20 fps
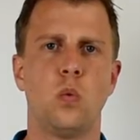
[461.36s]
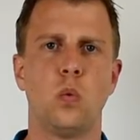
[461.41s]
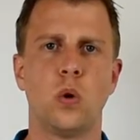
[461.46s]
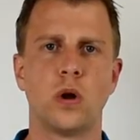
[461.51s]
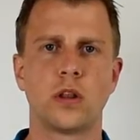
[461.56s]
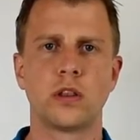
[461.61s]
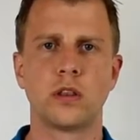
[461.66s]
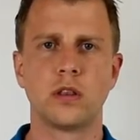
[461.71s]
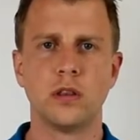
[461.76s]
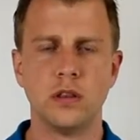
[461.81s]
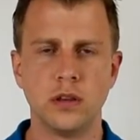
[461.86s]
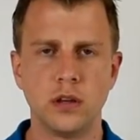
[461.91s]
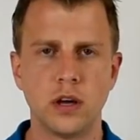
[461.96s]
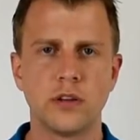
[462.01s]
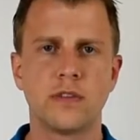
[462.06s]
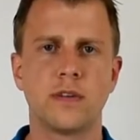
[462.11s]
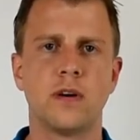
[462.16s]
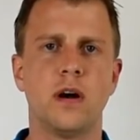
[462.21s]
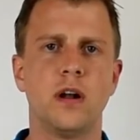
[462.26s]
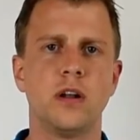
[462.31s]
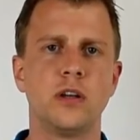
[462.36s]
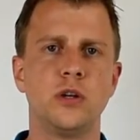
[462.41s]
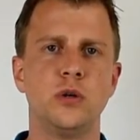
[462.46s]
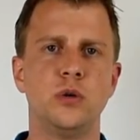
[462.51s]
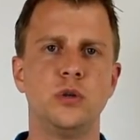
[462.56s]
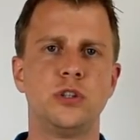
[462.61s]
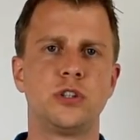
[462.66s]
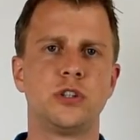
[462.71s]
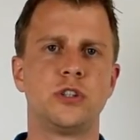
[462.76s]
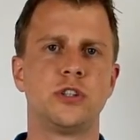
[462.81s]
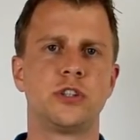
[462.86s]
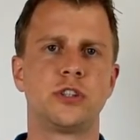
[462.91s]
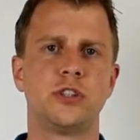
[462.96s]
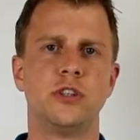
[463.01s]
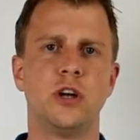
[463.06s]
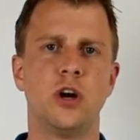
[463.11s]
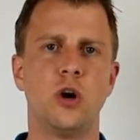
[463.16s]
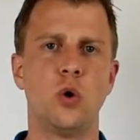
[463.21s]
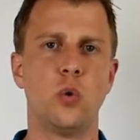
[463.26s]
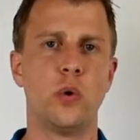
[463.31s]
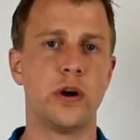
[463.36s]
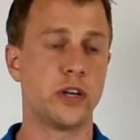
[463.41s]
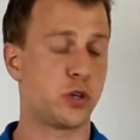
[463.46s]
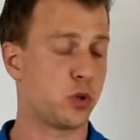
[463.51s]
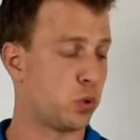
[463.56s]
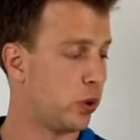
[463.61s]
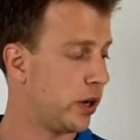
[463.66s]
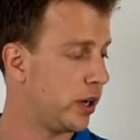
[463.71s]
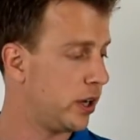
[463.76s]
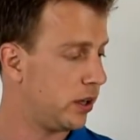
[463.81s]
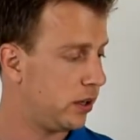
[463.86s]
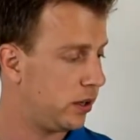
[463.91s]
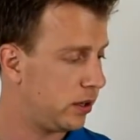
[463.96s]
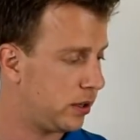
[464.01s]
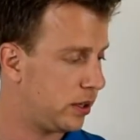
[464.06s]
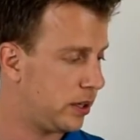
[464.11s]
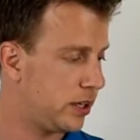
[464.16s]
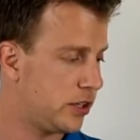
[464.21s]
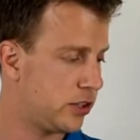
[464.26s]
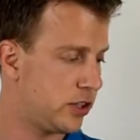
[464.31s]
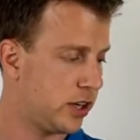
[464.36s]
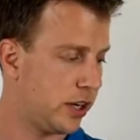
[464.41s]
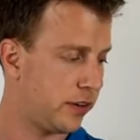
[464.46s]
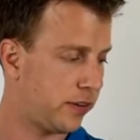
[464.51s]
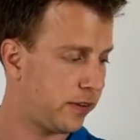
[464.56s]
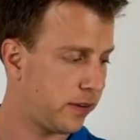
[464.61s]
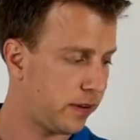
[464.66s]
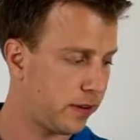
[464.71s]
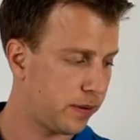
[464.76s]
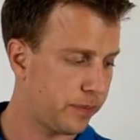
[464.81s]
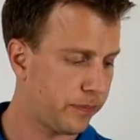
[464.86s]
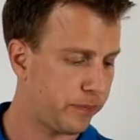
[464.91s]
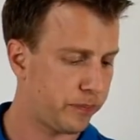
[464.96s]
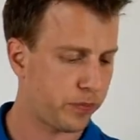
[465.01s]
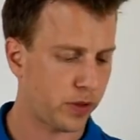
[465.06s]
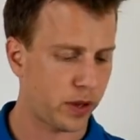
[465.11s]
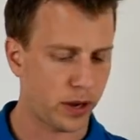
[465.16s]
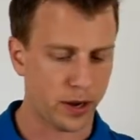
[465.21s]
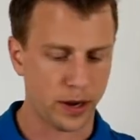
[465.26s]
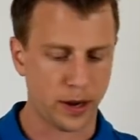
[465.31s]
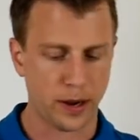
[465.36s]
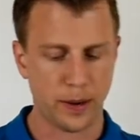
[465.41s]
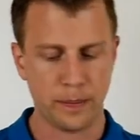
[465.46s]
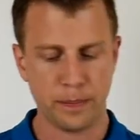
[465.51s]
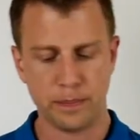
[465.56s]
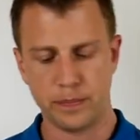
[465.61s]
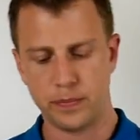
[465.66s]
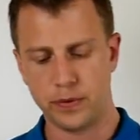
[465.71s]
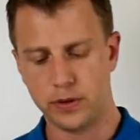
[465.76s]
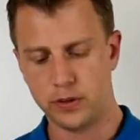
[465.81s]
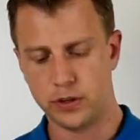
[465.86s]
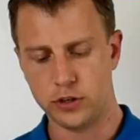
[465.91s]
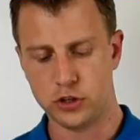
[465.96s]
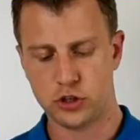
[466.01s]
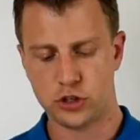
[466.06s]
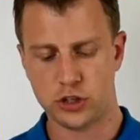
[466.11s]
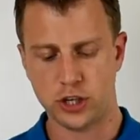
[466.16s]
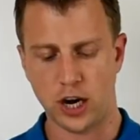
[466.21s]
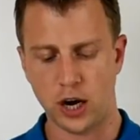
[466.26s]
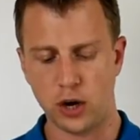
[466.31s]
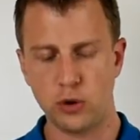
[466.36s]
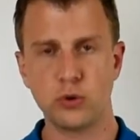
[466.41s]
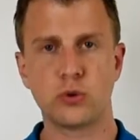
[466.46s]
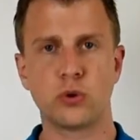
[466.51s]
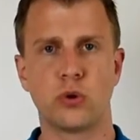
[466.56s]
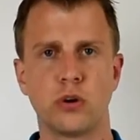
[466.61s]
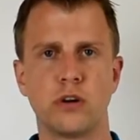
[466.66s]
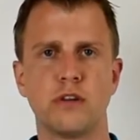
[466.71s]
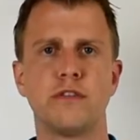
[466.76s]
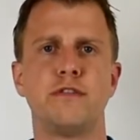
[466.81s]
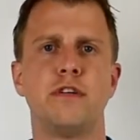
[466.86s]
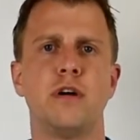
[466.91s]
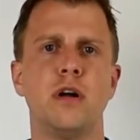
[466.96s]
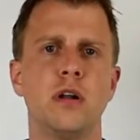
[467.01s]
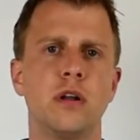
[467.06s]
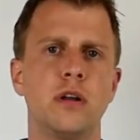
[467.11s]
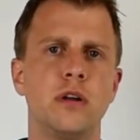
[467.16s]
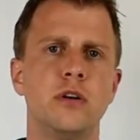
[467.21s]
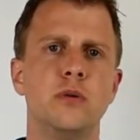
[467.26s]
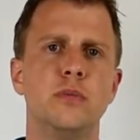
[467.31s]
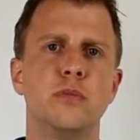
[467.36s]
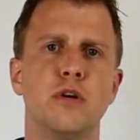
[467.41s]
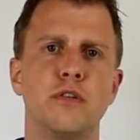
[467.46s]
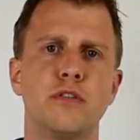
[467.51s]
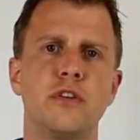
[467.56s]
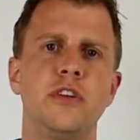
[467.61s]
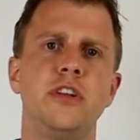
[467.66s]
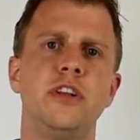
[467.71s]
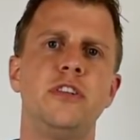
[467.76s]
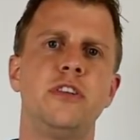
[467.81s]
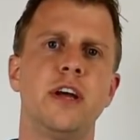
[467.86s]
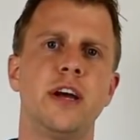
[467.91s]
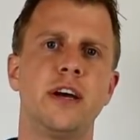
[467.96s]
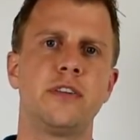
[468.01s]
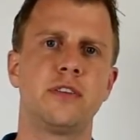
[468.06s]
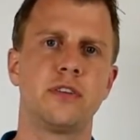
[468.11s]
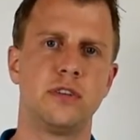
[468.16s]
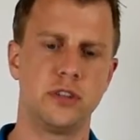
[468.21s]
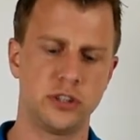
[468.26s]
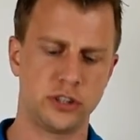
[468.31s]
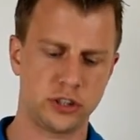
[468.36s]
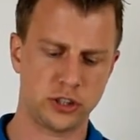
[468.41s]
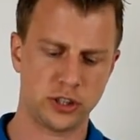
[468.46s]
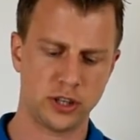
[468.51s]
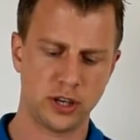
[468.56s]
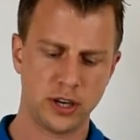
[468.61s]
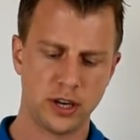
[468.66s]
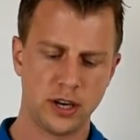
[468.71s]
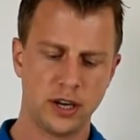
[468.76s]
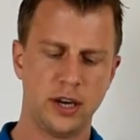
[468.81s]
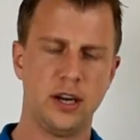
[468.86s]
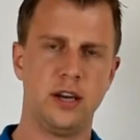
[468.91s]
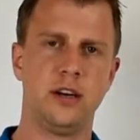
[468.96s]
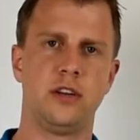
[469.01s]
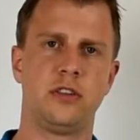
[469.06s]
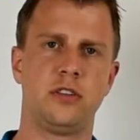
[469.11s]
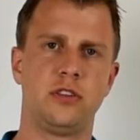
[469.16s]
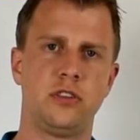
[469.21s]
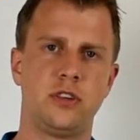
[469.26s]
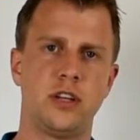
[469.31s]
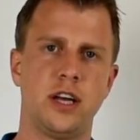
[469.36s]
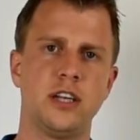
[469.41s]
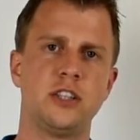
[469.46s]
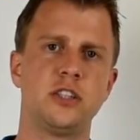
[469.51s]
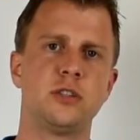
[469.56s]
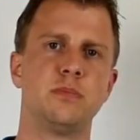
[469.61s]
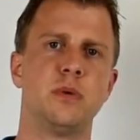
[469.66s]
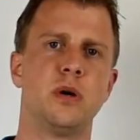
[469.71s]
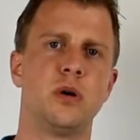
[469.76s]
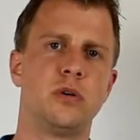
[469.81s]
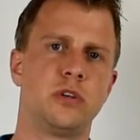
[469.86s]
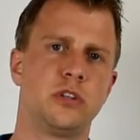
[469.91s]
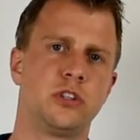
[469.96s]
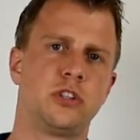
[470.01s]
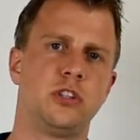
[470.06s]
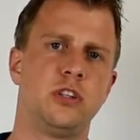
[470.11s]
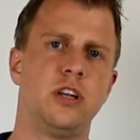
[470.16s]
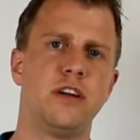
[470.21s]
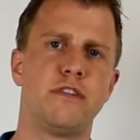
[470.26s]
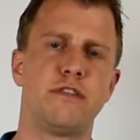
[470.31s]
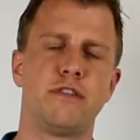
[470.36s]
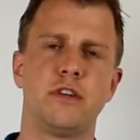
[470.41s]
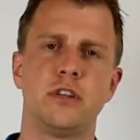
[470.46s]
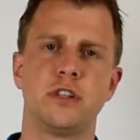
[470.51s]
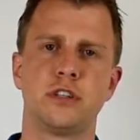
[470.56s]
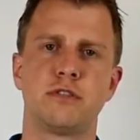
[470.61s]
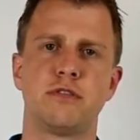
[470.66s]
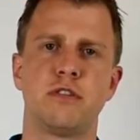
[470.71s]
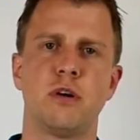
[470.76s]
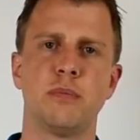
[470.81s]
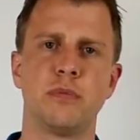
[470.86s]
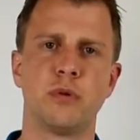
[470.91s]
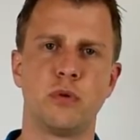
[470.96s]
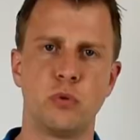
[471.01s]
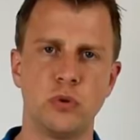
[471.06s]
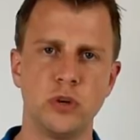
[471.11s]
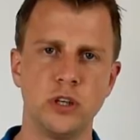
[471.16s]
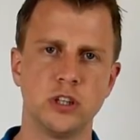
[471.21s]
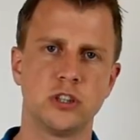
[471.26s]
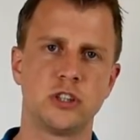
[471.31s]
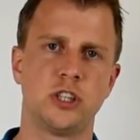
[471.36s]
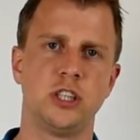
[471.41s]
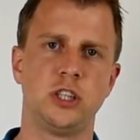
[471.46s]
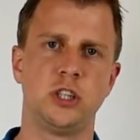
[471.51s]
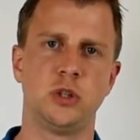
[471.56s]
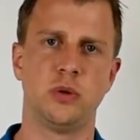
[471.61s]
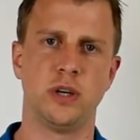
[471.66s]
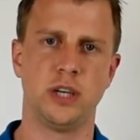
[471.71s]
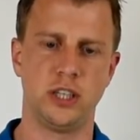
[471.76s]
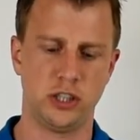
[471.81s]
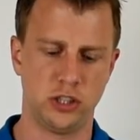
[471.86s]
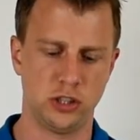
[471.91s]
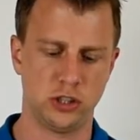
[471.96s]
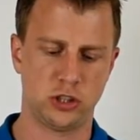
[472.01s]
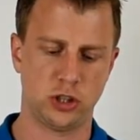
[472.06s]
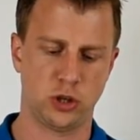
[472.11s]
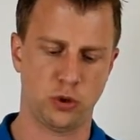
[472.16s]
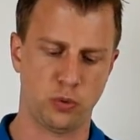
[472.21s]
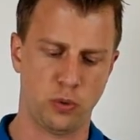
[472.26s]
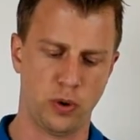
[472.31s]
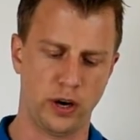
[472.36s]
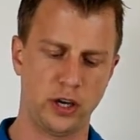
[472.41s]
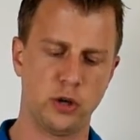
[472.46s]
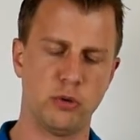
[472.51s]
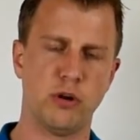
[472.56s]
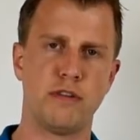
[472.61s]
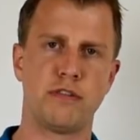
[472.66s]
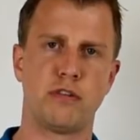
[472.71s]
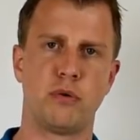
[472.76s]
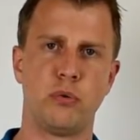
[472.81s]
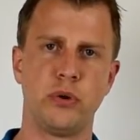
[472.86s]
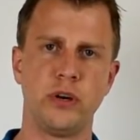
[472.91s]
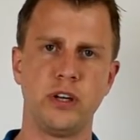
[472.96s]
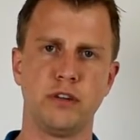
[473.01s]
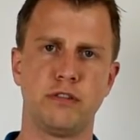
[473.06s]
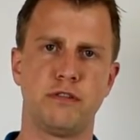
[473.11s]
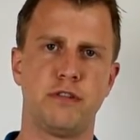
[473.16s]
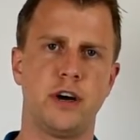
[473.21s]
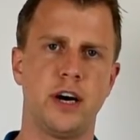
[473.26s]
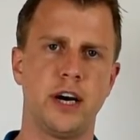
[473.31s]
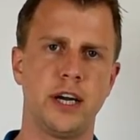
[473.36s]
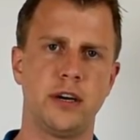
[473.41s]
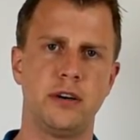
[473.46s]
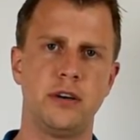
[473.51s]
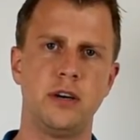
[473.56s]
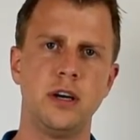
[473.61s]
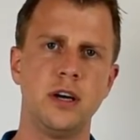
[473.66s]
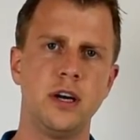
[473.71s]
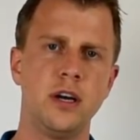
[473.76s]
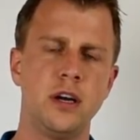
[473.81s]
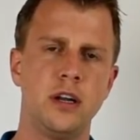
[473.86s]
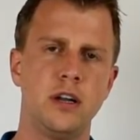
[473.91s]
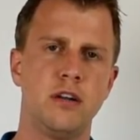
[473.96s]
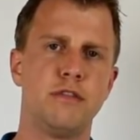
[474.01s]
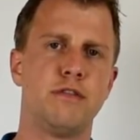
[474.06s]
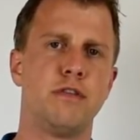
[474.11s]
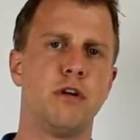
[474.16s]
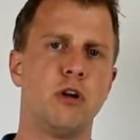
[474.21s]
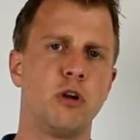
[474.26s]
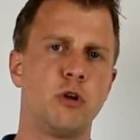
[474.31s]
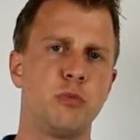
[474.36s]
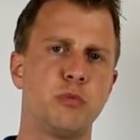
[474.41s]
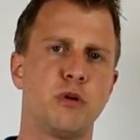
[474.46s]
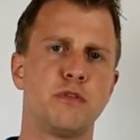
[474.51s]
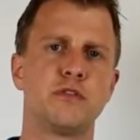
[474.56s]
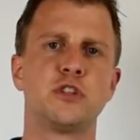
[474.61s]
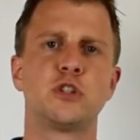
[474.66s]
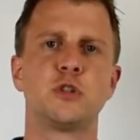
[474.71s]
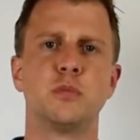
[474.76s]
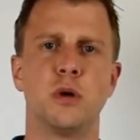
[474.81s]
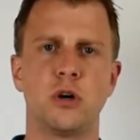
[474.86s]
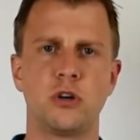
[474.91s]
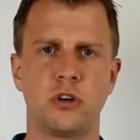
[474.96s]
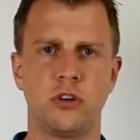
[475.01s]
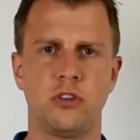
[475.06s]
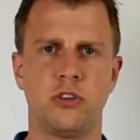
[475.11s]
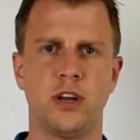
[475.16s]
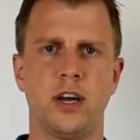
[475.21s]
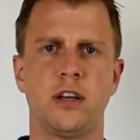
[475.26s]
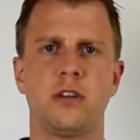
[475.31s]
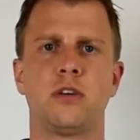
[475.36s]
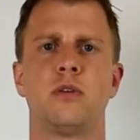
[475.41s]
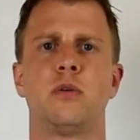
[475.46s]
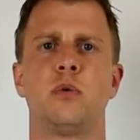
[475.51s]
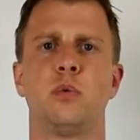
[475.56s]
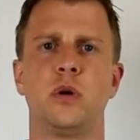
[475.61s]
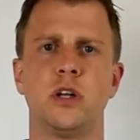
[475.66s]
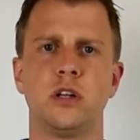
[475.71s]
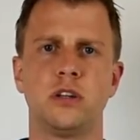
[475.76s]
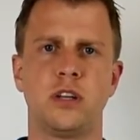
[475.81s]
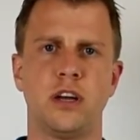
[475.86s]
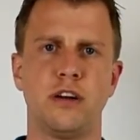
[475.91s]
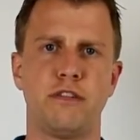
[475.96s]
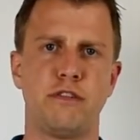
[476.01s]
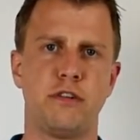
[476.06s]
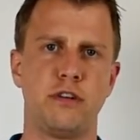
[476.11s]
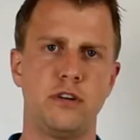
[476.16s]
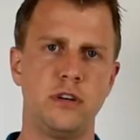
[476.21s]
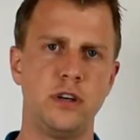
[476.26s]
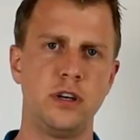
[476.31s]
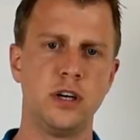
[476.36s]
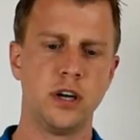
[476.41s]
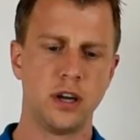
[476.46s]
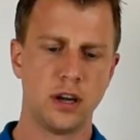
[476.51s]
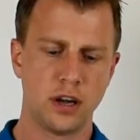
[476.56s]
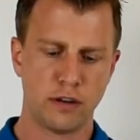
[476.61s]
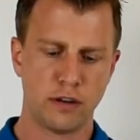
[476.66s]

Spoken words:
What not all users know as well is that the sound or the volume of the detectors in a test modus differs from the real situation. So when you have a real fire, the volume of the smoke detector will differ